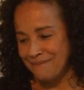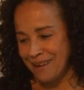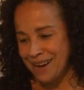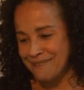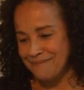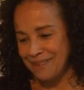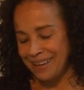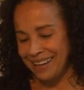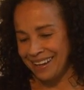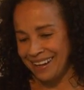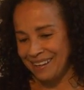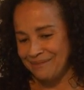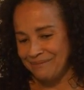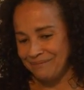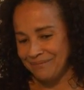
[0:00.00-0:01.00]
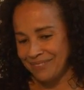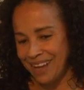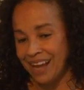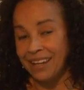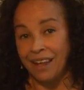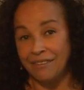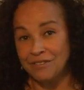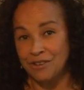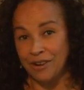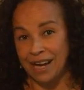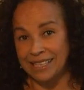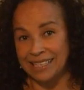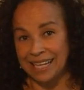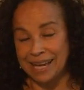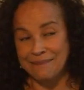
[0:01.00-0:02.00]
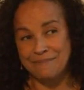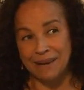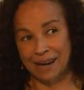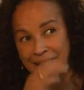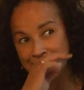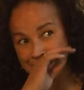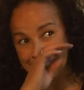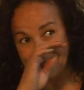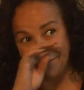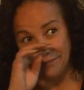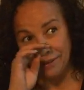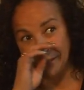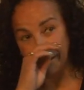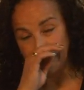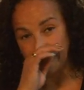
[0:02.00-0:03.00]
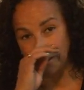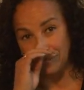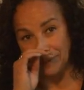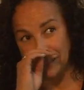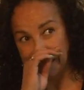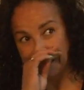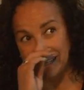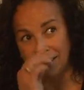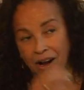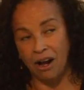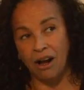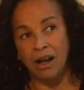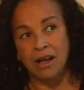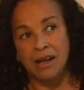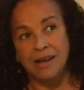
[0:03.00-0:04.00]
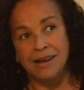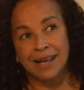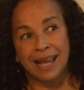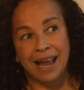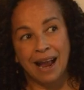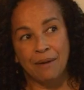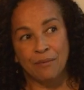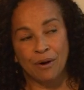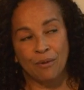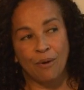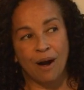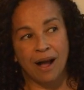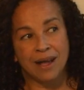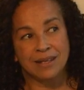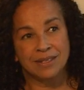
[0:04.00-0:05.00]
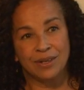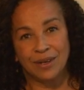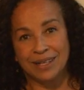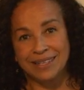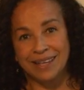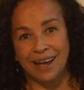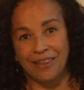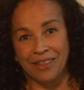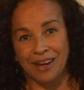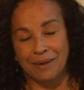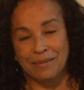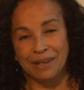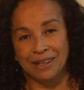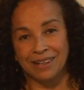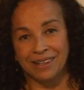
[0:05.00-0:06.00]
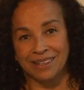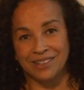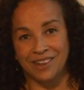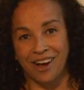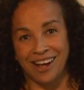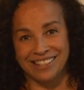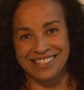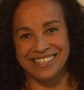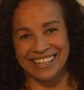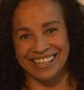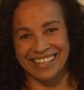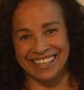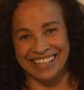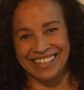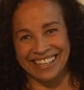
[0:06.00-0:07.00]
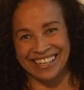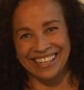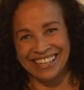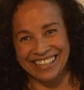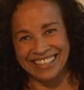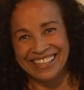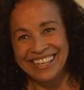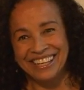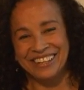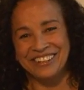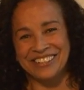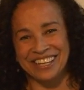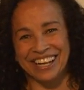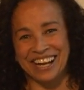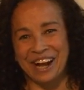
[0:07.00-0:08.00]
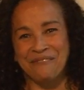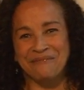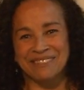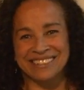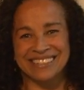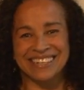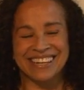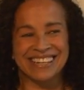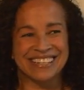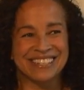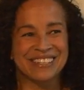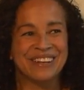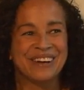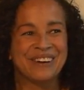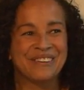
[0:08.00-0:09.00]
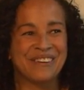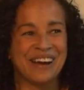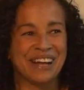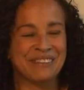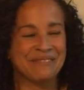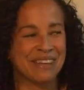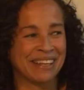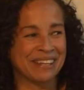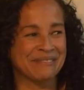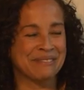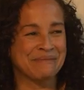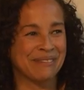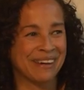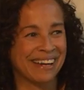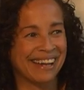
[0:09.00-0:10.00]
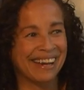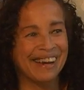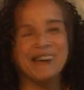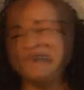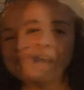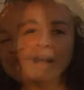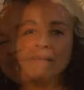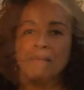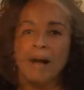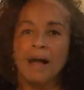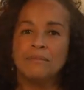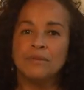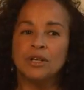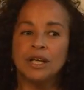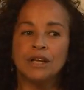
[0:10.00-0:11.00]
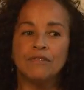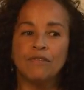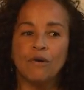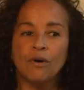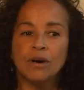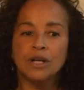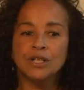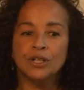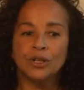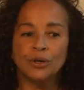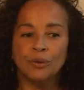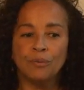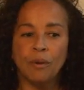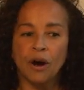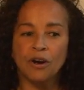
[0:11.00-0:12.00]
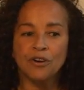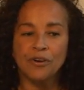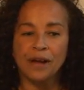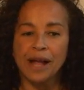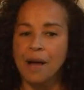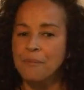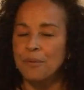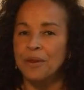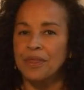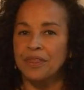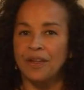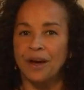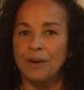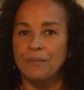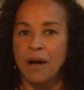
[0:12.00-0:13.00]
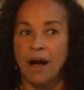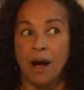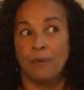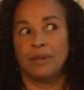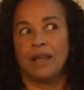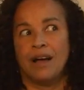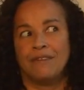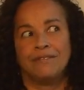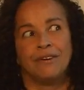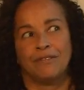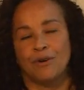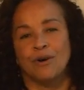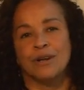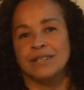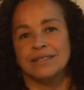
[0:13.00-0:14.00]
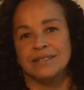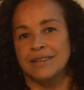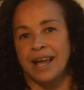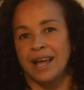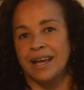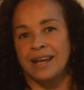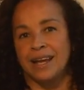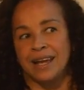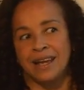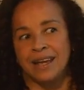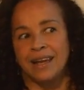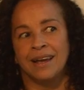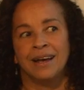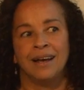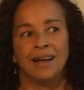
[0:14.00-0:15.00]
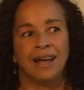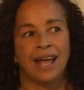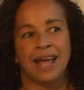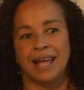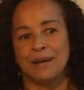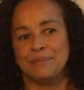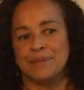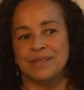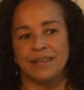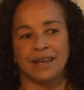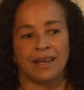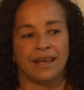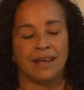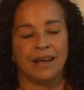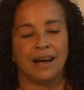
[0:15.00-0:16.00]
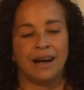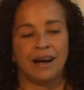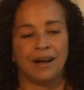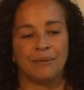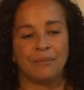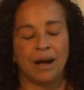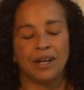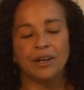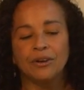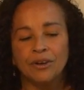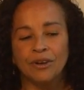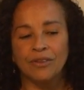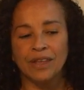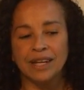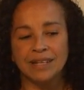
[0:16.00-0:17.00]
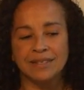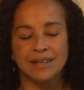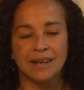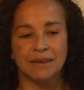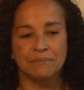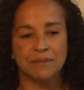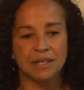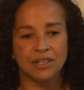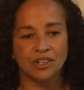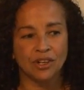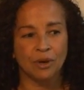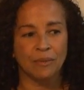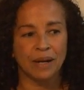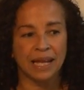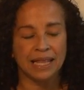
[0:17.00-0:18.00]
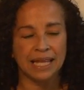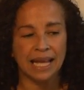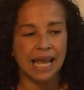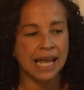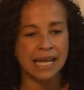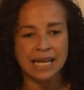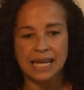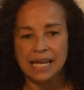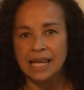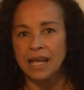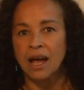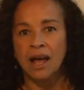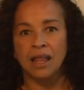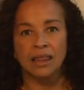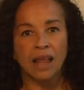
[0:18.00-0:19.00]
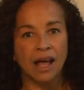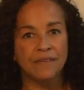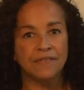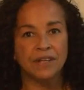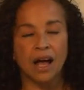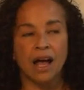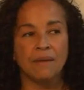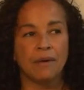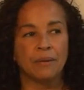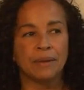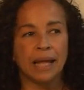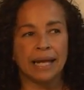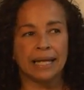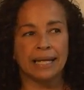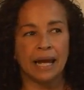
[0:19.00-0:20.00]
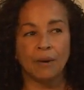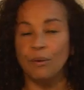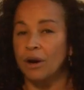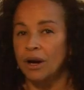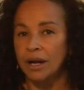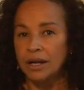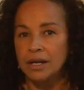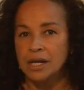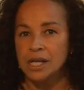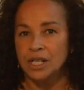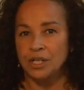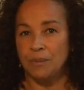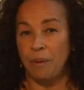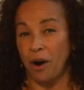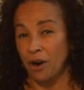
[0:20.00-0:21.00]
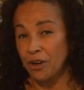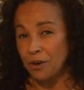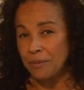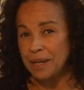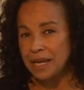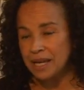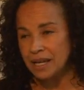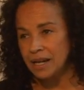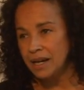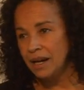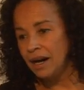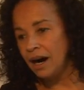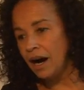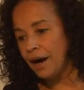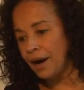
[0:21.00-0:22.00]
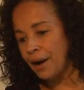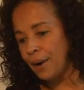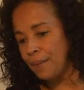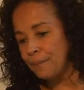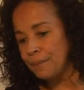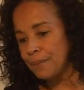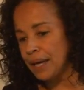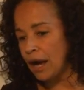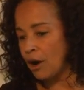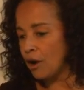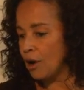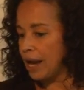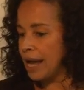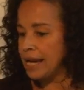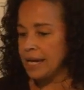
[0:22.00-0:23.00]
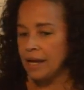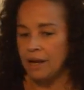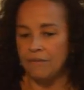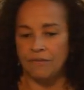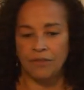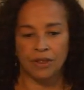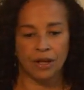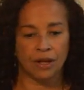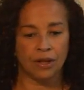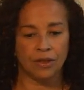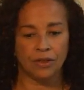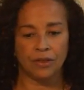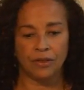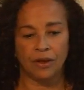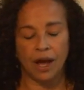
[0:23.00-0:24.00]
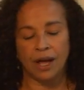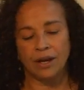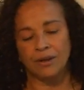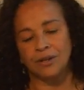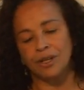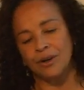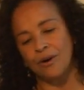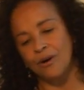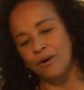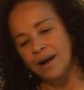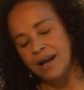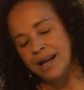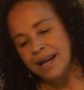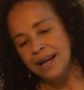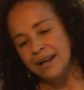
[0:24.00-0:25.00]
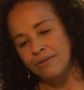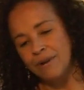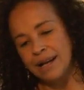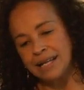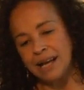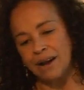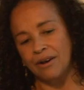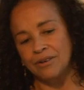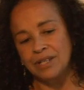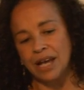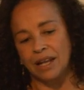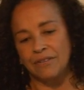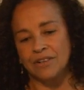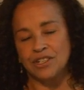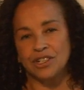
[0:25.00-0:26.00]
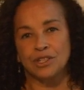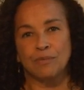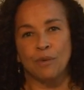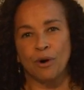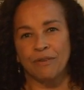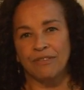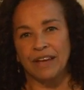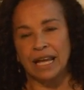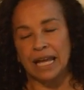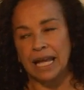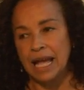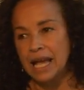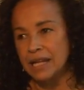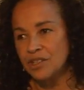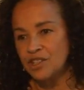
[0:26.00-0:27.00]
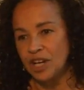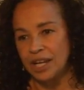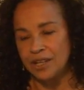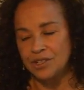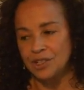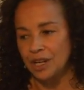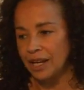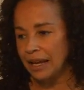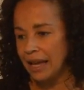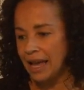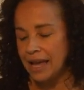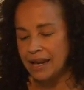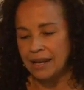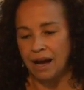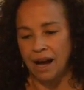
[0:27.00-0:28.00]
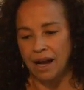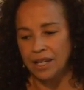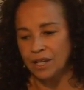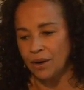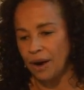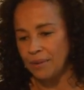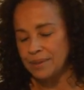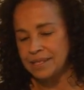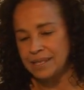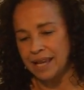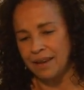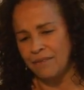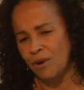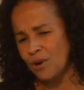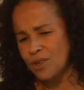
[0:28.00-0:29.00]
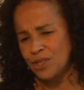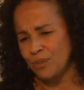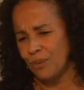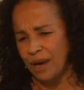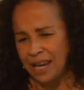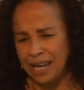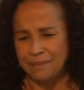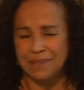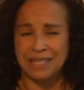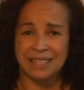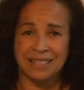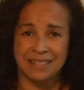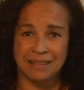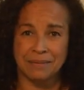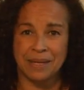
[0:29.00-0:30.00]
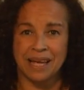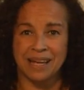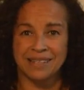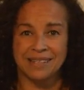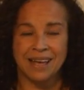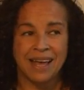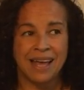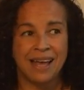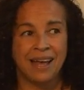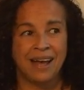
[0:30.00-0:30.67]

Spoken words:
might be. I love directing it, but I did feel a little bit like, camera wise, you can tell that I'm a little exhausted. There's a couple scenes where I could be a little bit prettier. Mm-hmm. I'm looking forward to partnering up with. I would love, of course, A&E. AMC, I don't know that it's an AMC show, but I think A&E, Lifetime, I would like a network to partner me, or any of the, right now television's morphing and changing, and, you know, I would say, of course you want ABC, CBS,